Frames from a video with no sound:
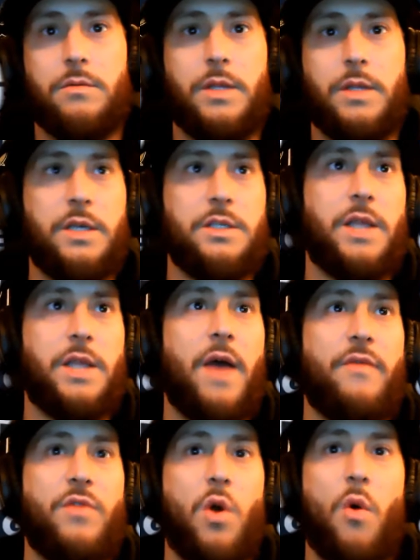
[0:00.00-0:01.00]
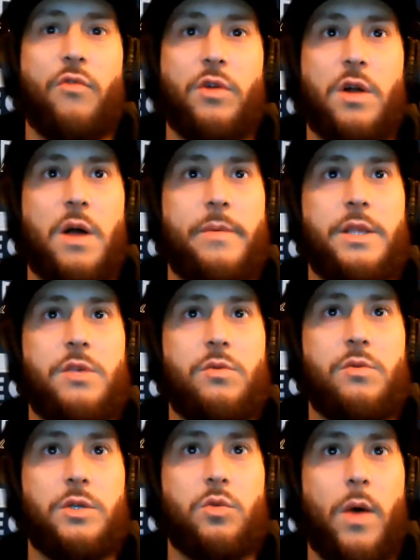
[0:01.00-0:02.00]
things that they have to overcome in this
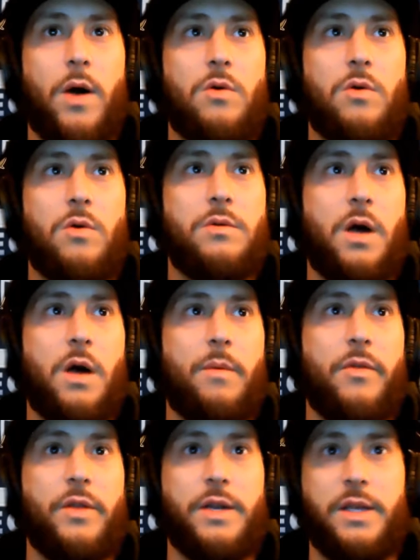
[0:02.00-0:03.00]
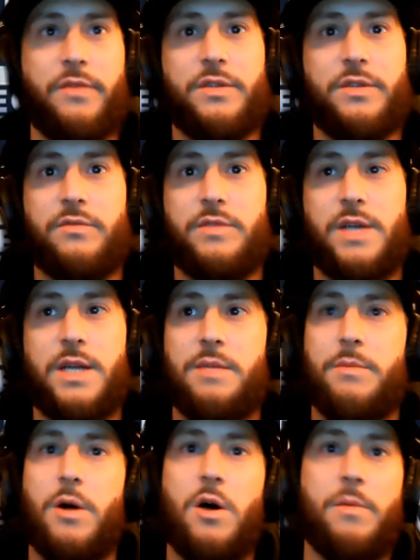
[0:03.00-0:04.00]
one as well on the defensive side of the
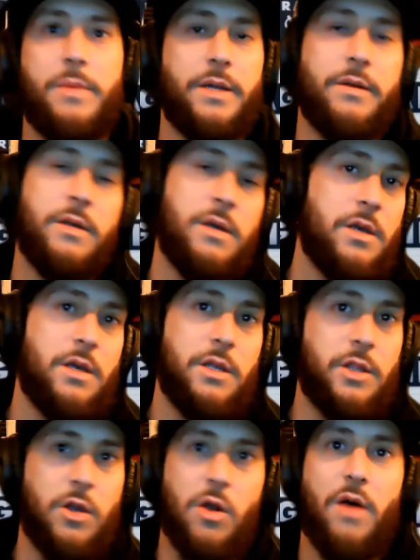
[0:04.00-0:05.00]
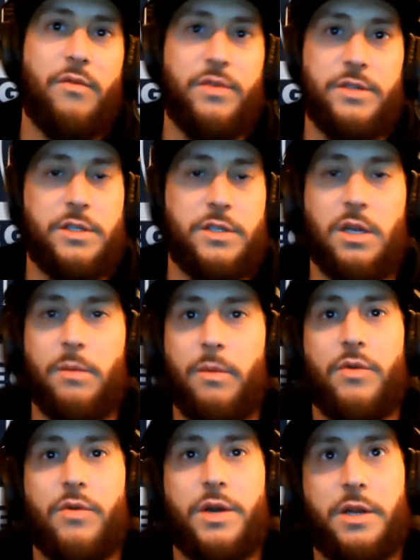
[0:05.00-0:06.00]
ball. But their offense is going to be
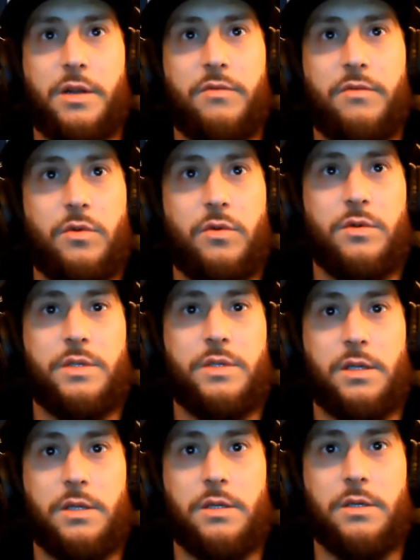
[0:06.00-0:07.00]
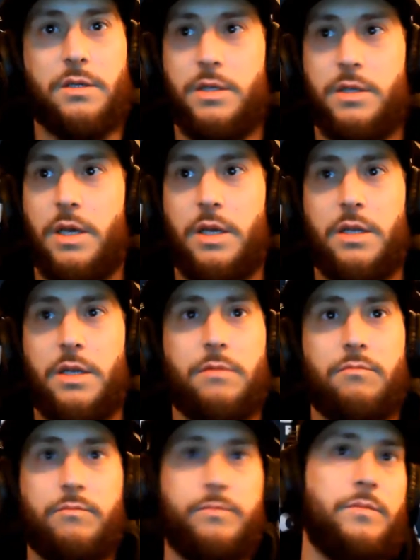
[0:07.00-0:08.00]
running on full cylinders. And,
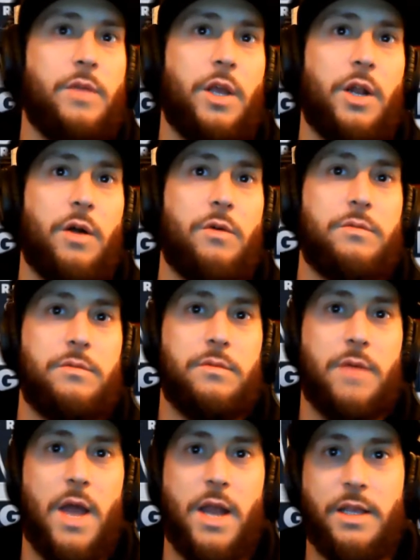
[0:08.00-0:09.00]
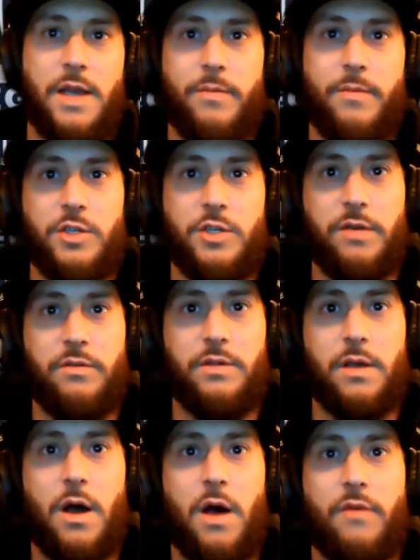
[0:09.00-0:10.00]
anytime the
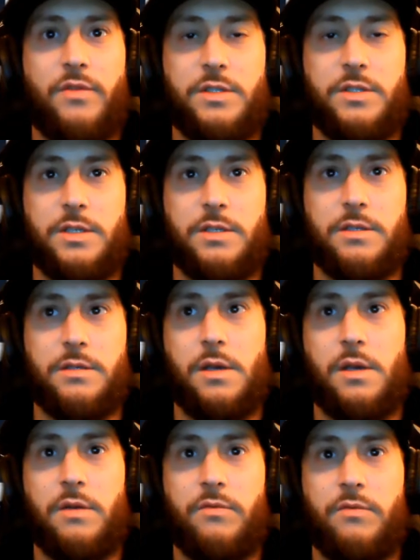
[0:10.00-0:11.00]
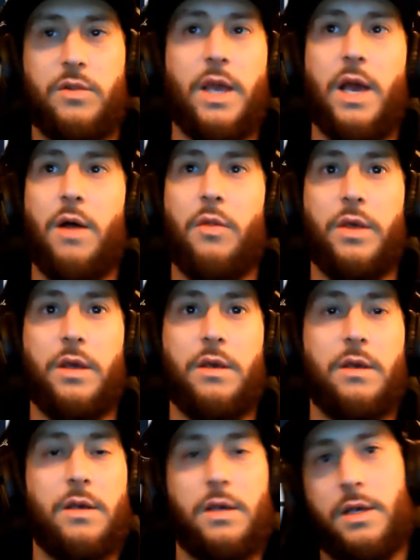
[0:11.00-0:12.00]
Chiefs offense is fully healthy,
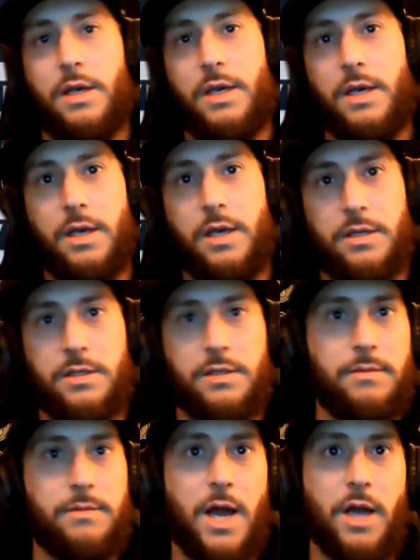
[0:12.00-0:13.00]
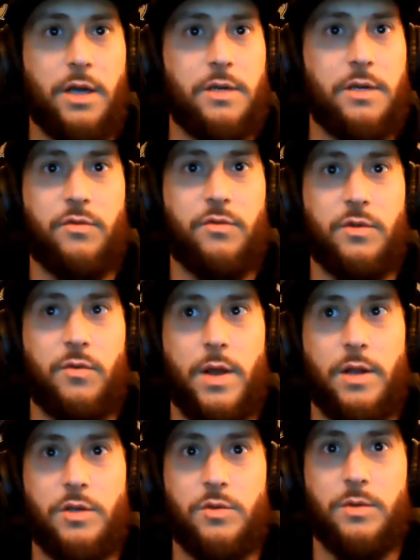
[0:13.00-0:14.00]
it's not good for the
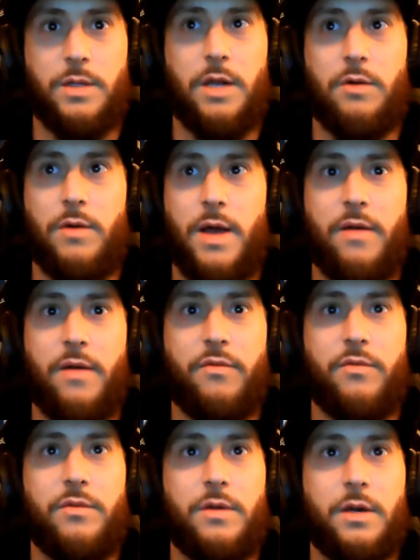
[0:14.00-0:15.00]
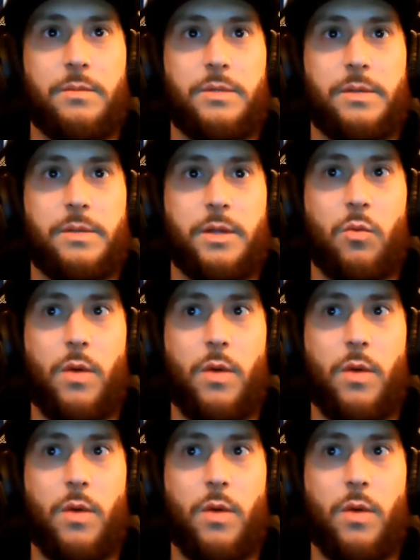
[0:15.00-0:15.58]
Raiders when they don't have some of their